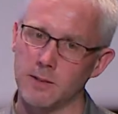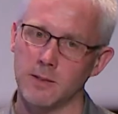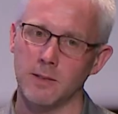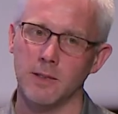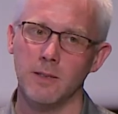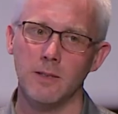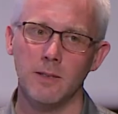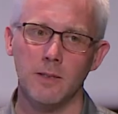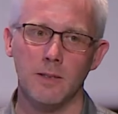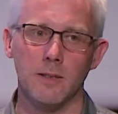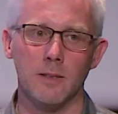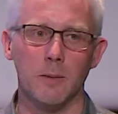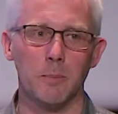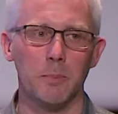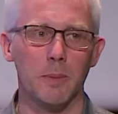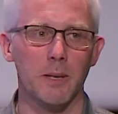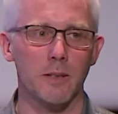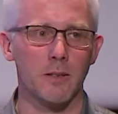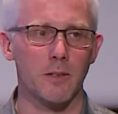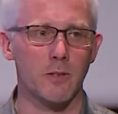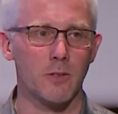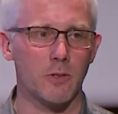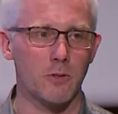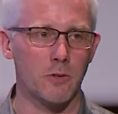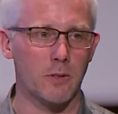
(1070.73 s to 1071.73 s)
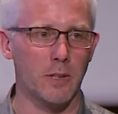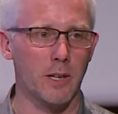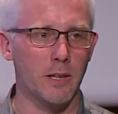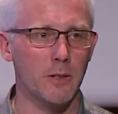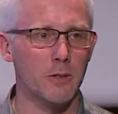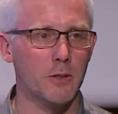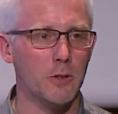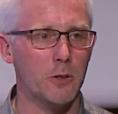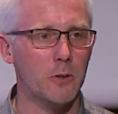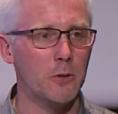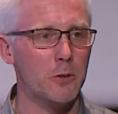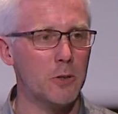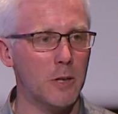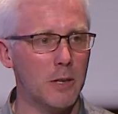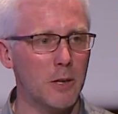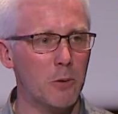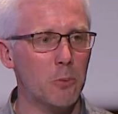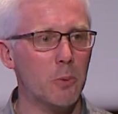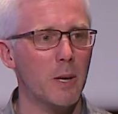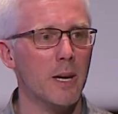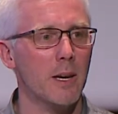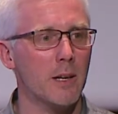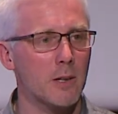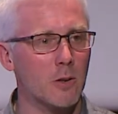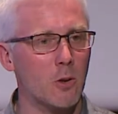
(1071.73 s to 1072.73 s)
This is a bit strange. Usually
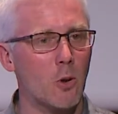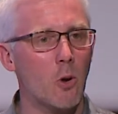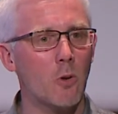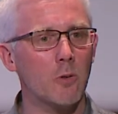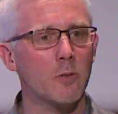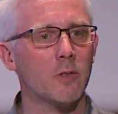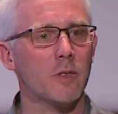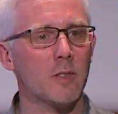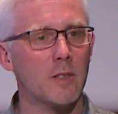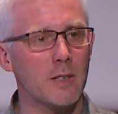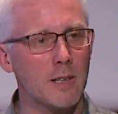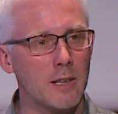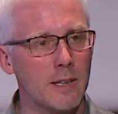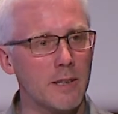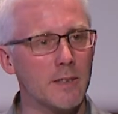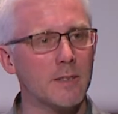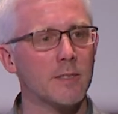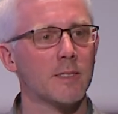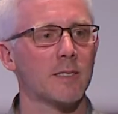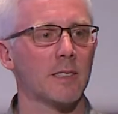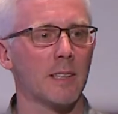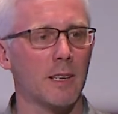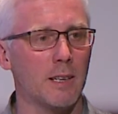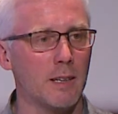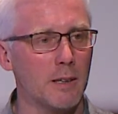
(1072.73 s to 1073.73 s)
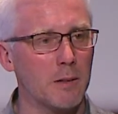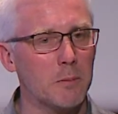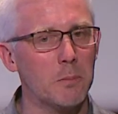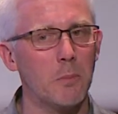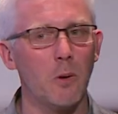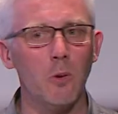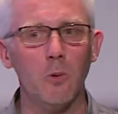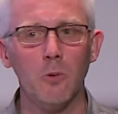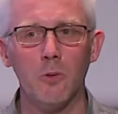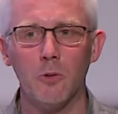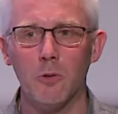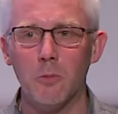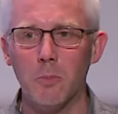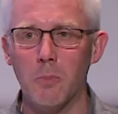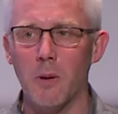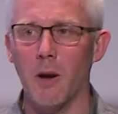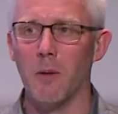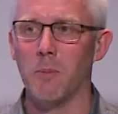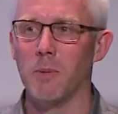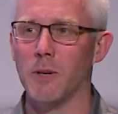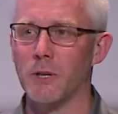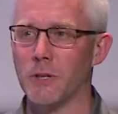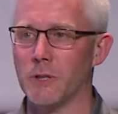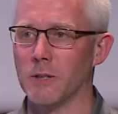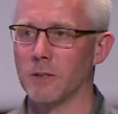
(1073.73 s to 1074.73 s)
we are constantly in selling mode to
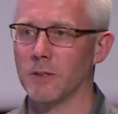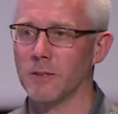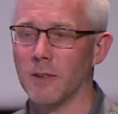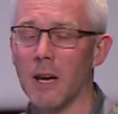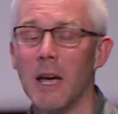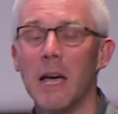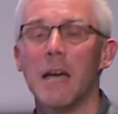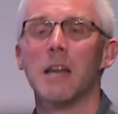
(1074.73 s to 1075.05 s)
publishers.